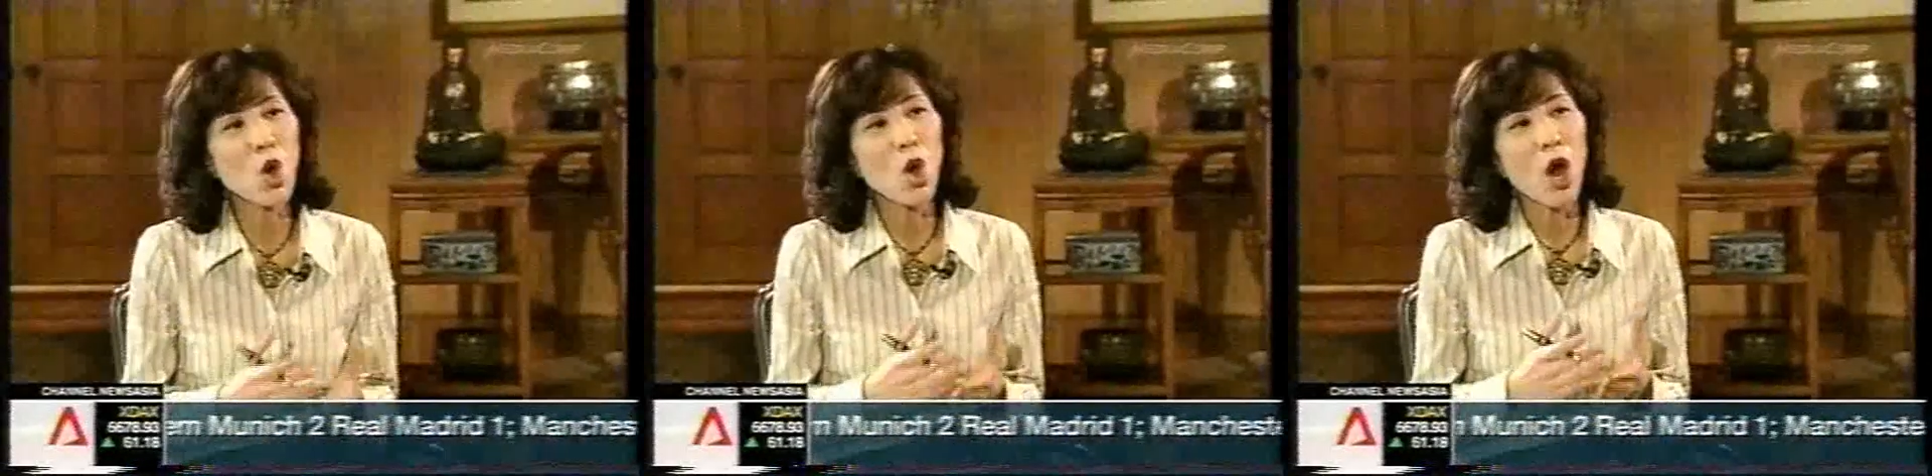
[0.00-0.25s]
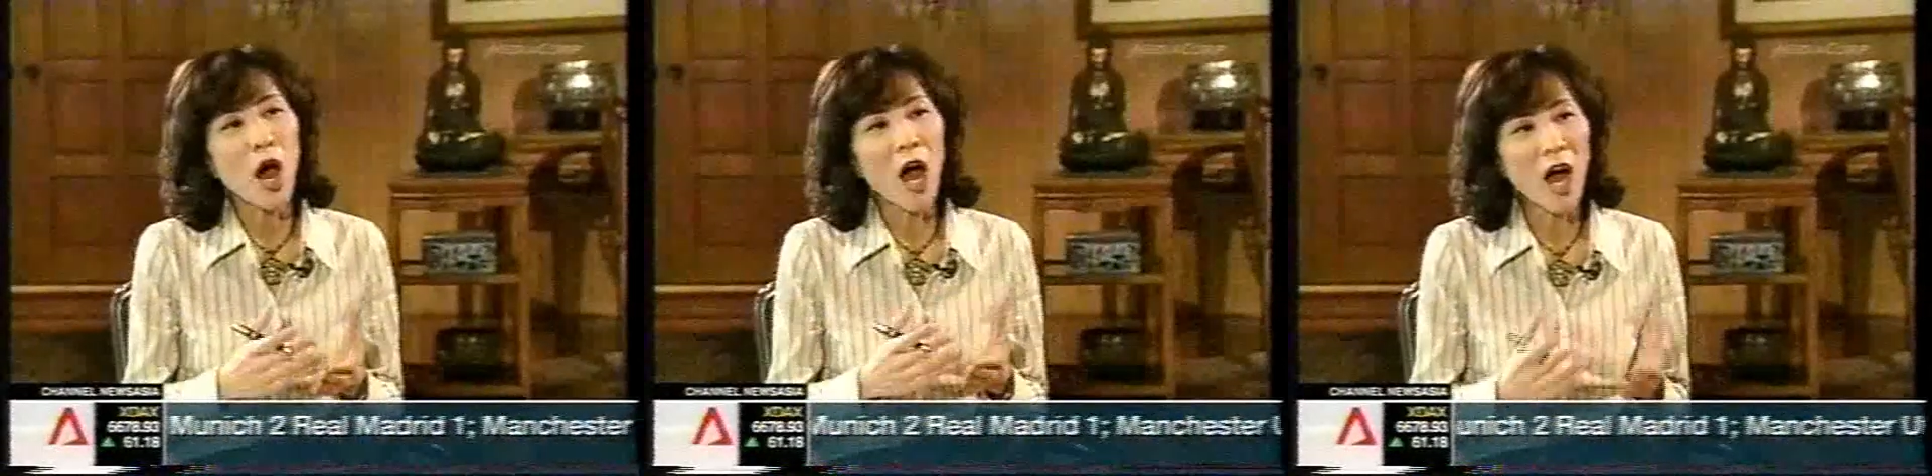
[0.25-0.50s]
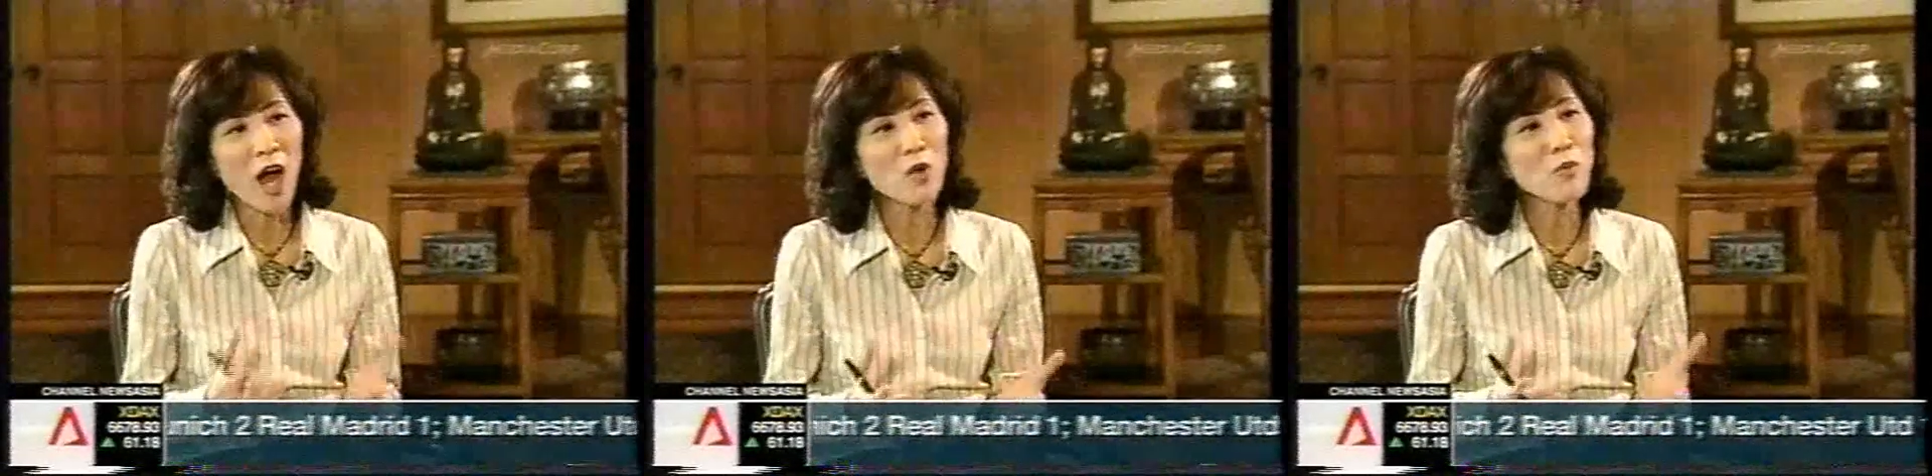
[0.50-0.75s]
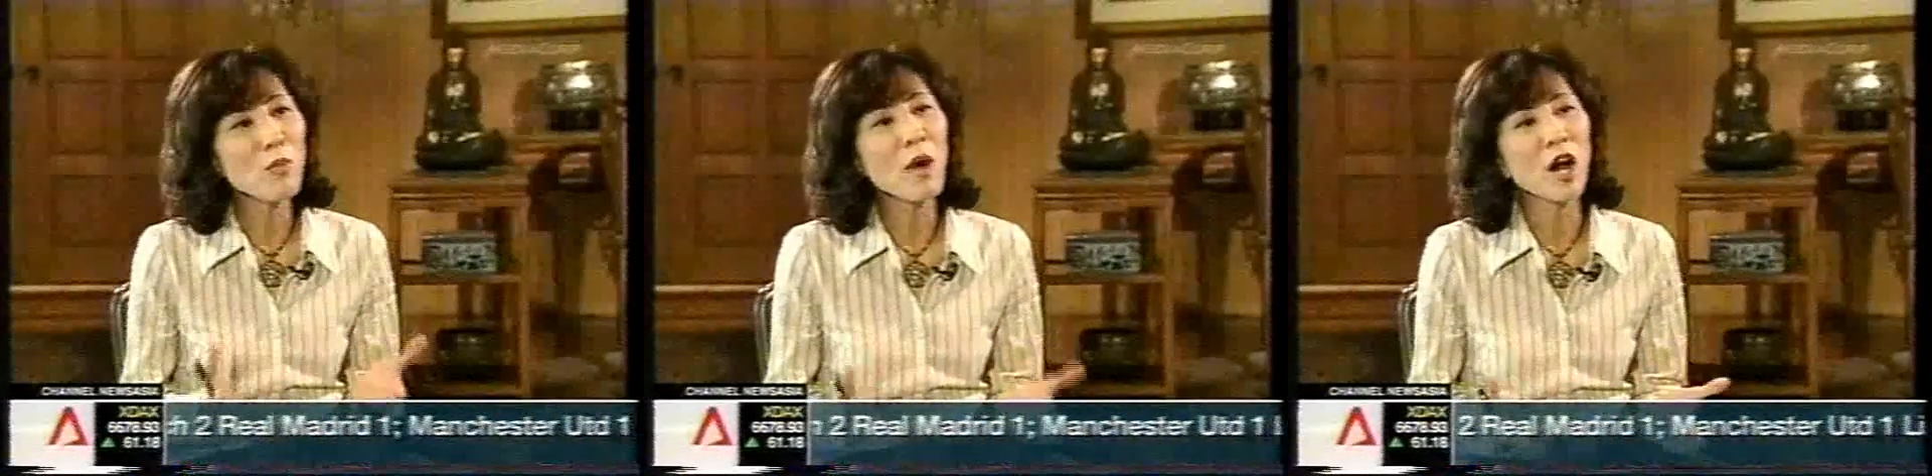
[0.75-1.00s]
In that sense,
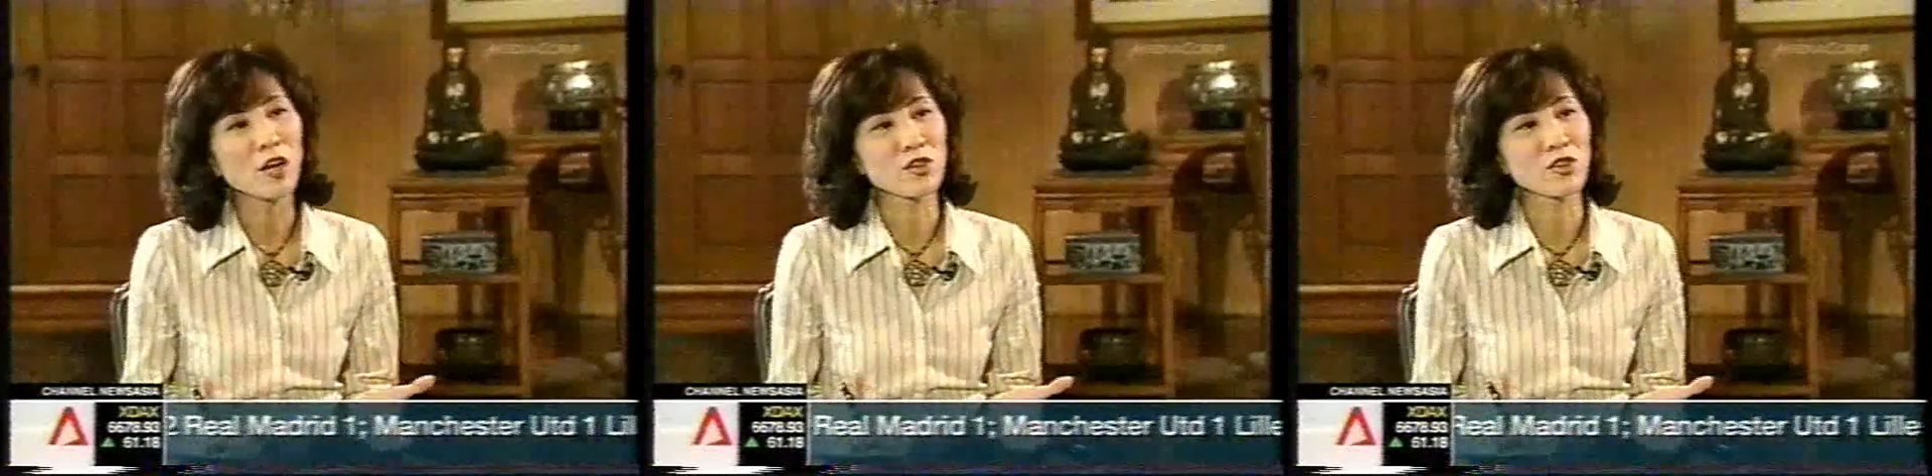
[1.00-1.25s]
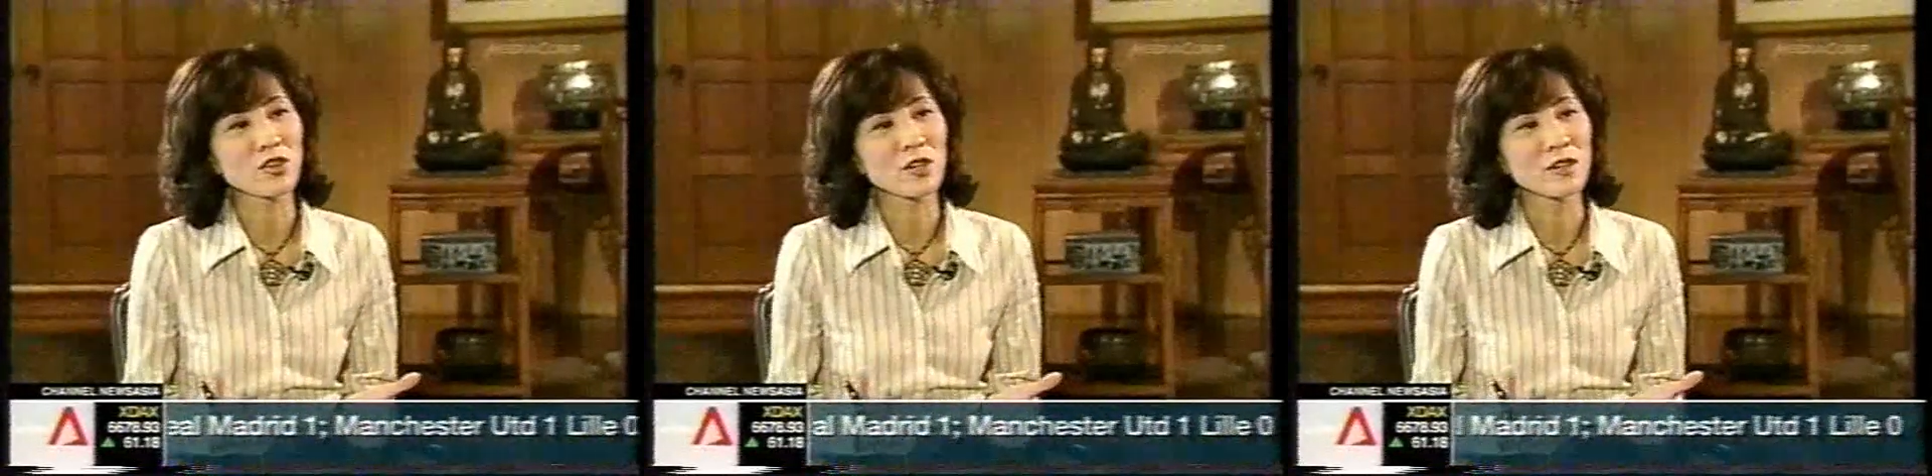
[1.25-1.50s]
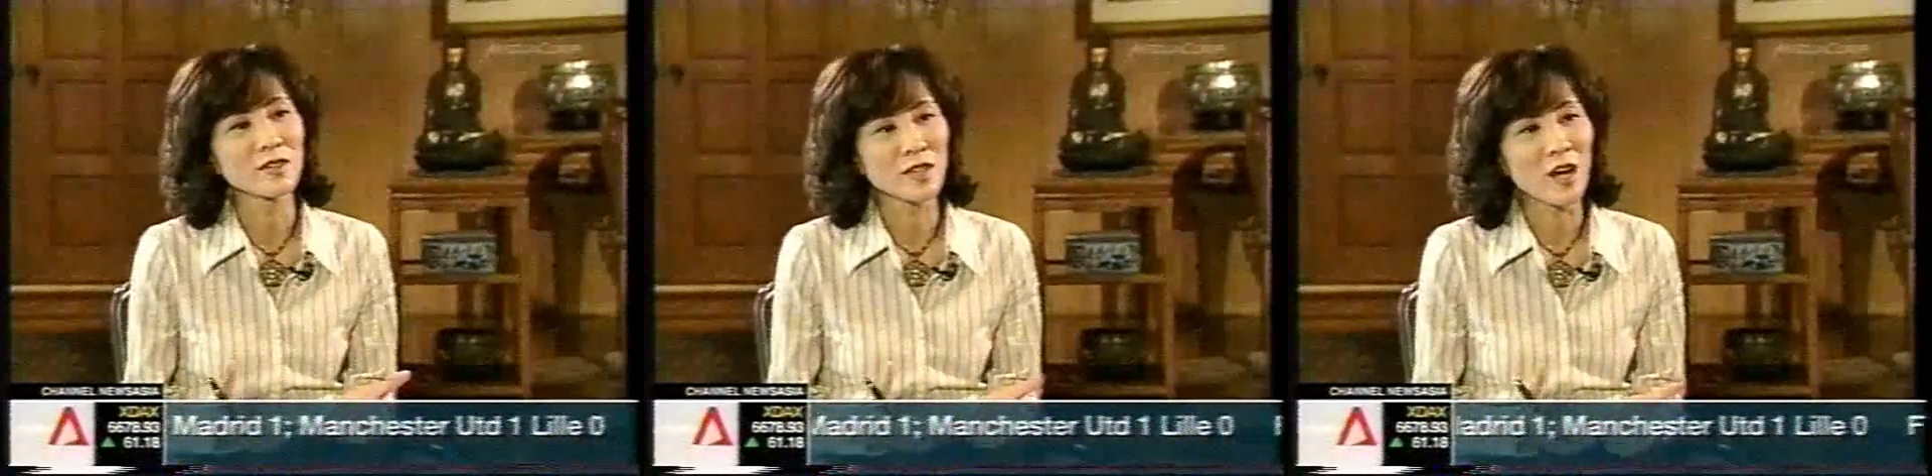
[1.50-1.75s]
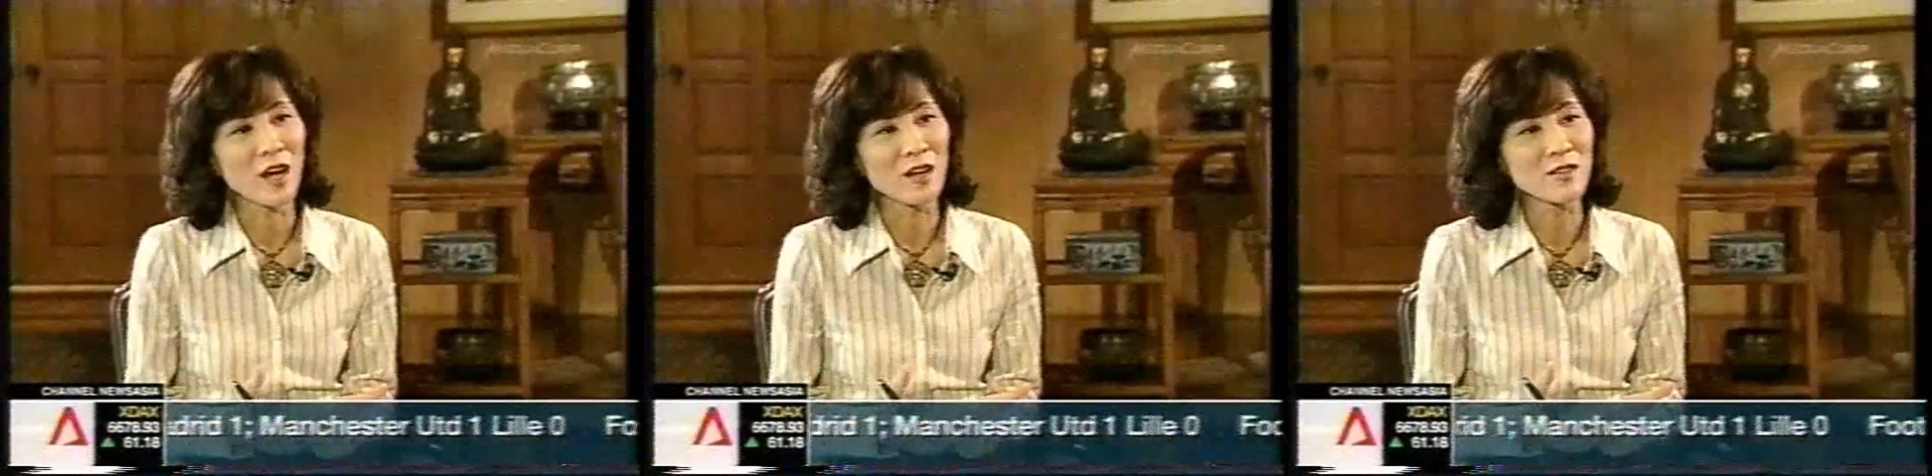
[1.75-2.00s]
how
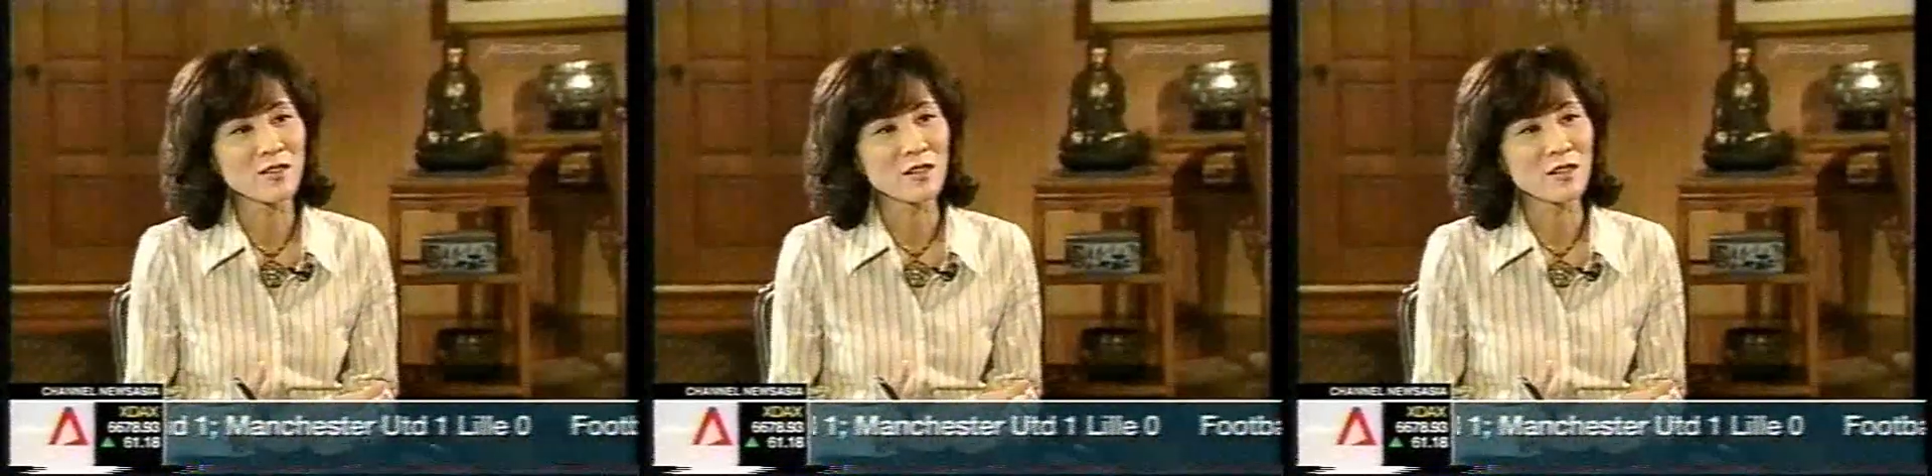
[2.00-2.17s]
much